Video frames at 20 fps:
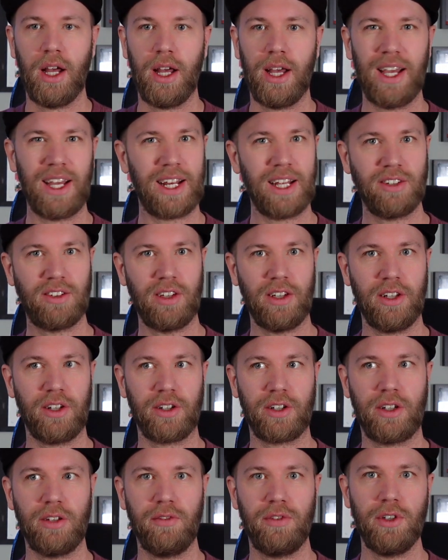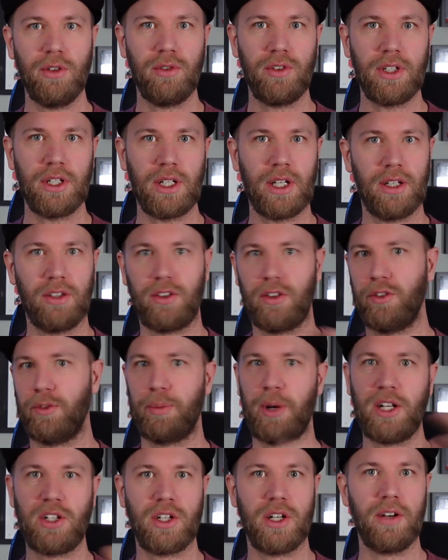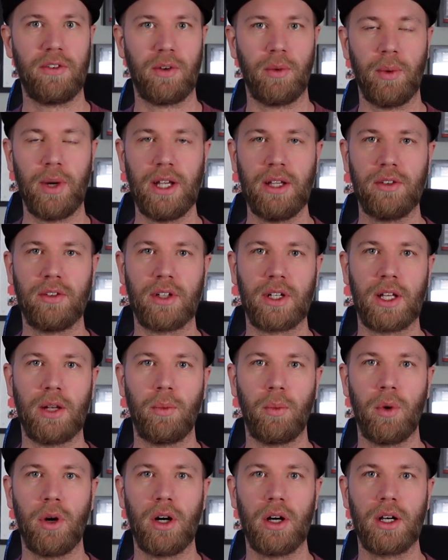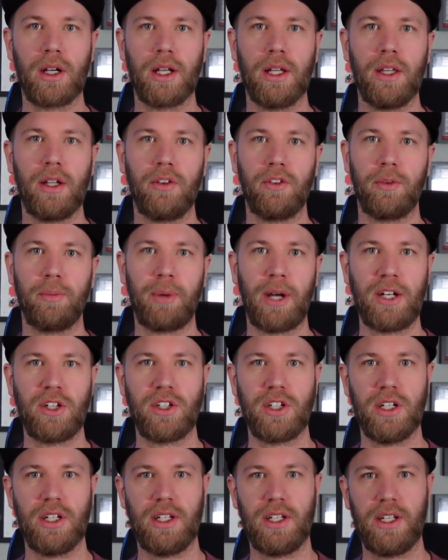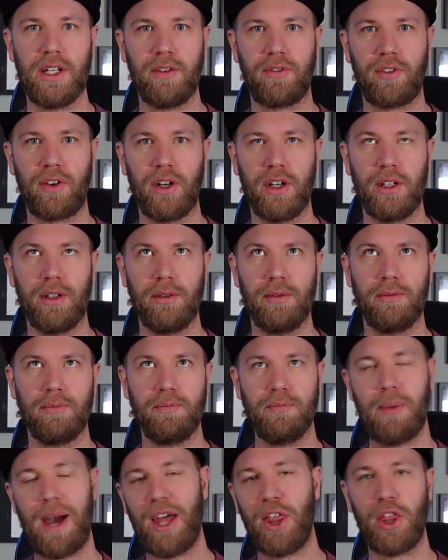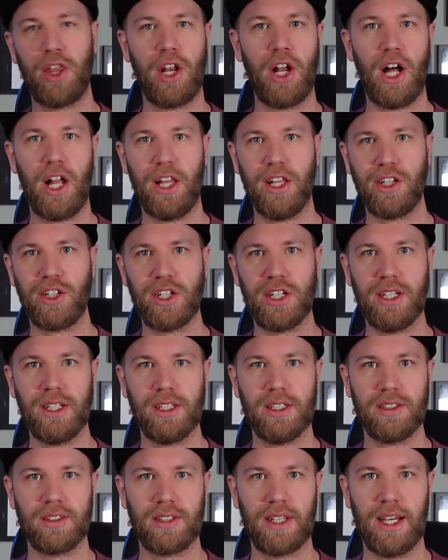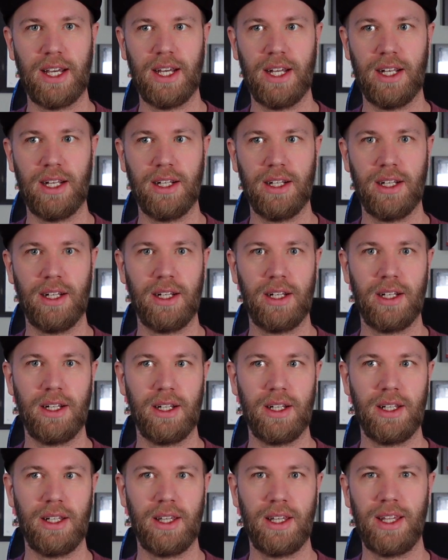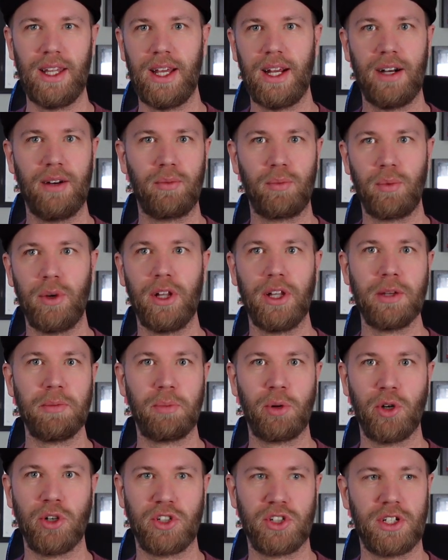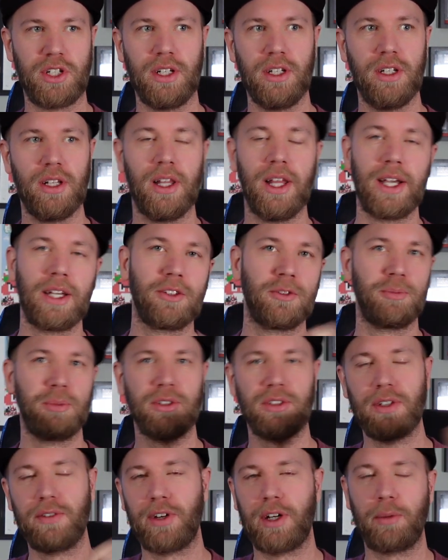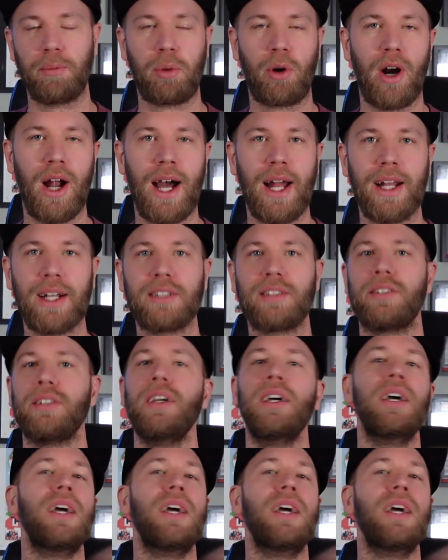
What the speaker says: It gets a little confusing because there's a bunch of different ways it can work and there's a bunch of different methodologies and they're really pushed into like specific products.